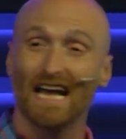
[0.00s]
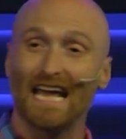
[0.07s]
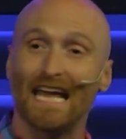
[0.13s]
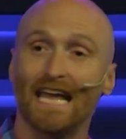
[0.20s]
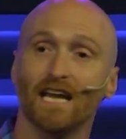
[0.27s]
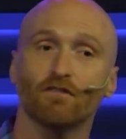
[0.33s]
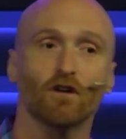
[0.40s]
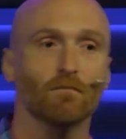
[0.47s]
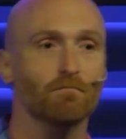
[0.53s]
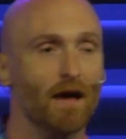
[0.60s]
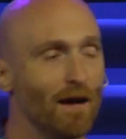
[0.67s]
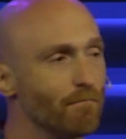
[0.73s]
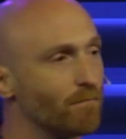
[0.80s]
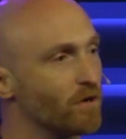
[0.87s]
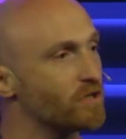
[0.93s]
He
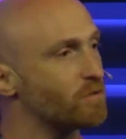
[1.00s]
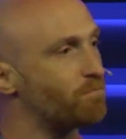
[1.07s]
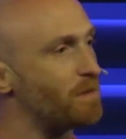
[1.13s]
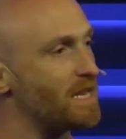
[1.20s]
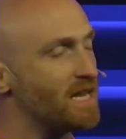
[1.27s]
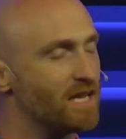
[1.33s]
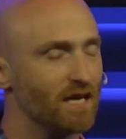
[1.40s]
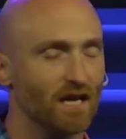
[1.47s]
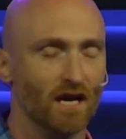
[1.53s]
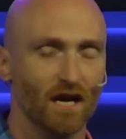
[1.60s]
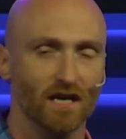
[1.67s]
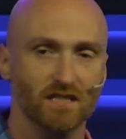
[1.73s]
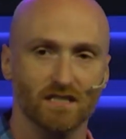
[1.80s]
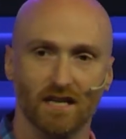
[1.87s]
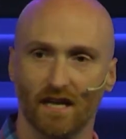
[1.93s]
remembers being
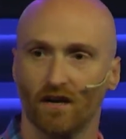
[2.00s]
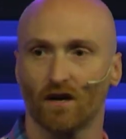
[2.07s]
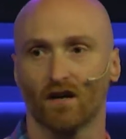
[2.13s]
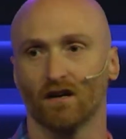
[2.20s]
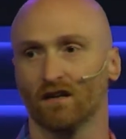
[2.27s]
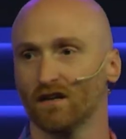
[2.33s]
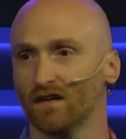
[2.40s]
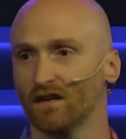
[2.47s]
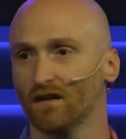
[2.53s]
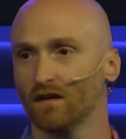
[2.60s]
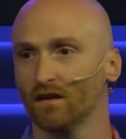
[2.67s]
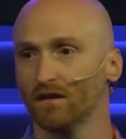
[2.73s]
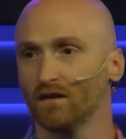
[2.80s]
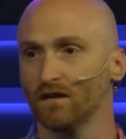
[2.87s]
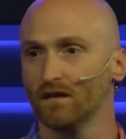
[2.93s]
a sinner
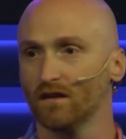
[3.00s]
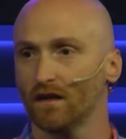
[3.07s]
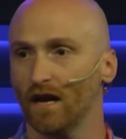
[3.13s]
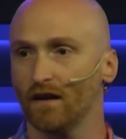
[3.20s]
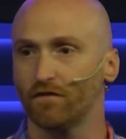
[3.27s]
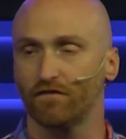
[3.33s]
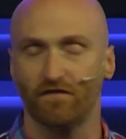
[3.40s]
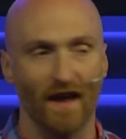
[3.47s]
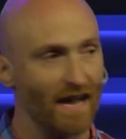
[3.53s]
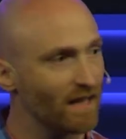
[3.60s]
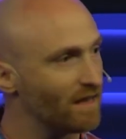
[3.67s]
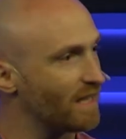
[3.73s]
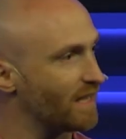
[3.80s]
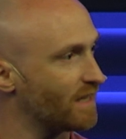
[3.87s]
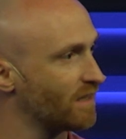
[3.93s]
and
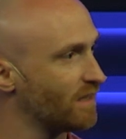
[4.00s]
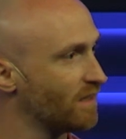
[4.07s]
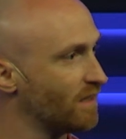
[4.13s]
failing,